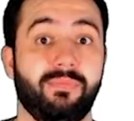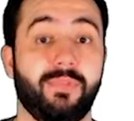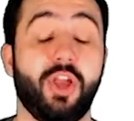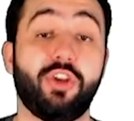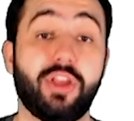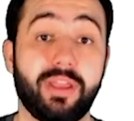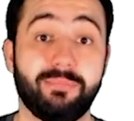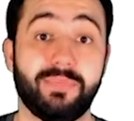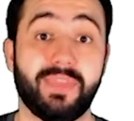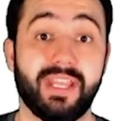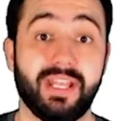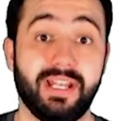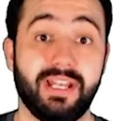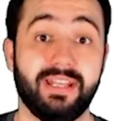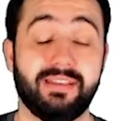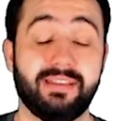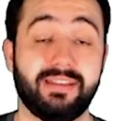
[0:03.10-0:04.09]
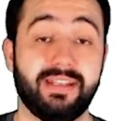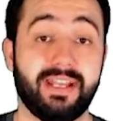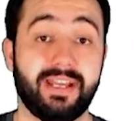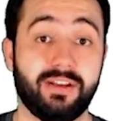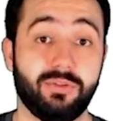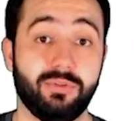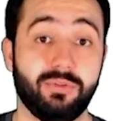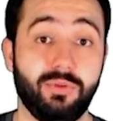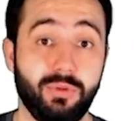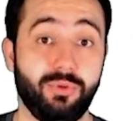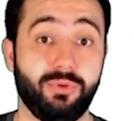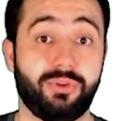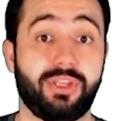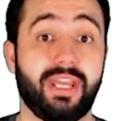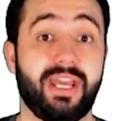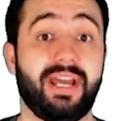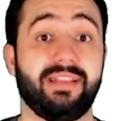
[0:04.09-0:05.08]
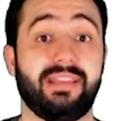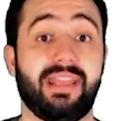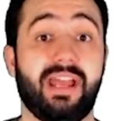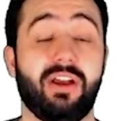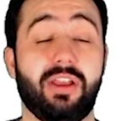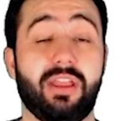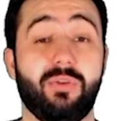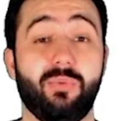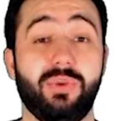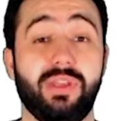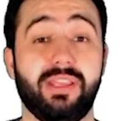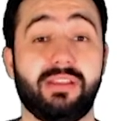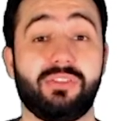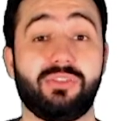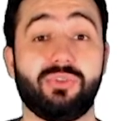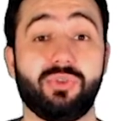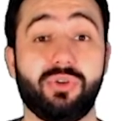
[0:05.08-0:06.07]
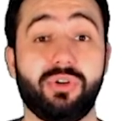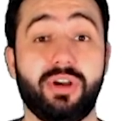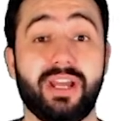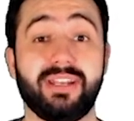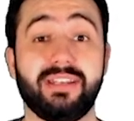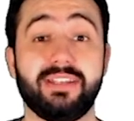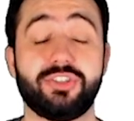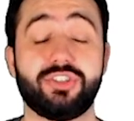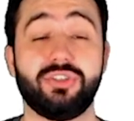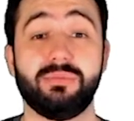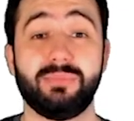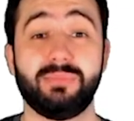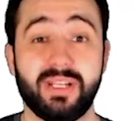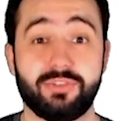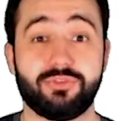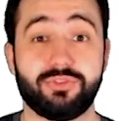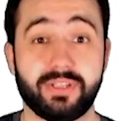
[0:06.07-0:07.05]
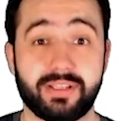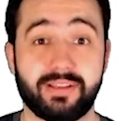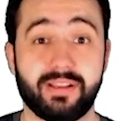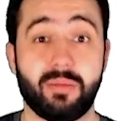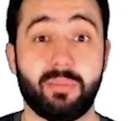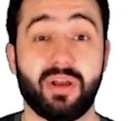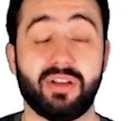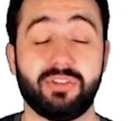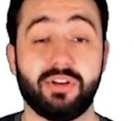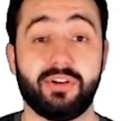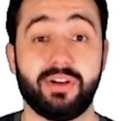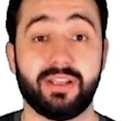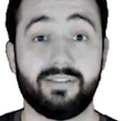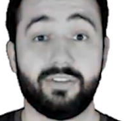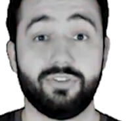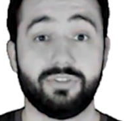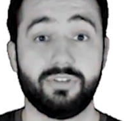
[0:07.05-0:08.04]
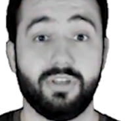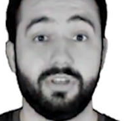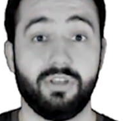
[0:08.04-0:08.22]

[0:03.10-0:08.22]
Okay, let's now look at how can we store additional metrics about our execution.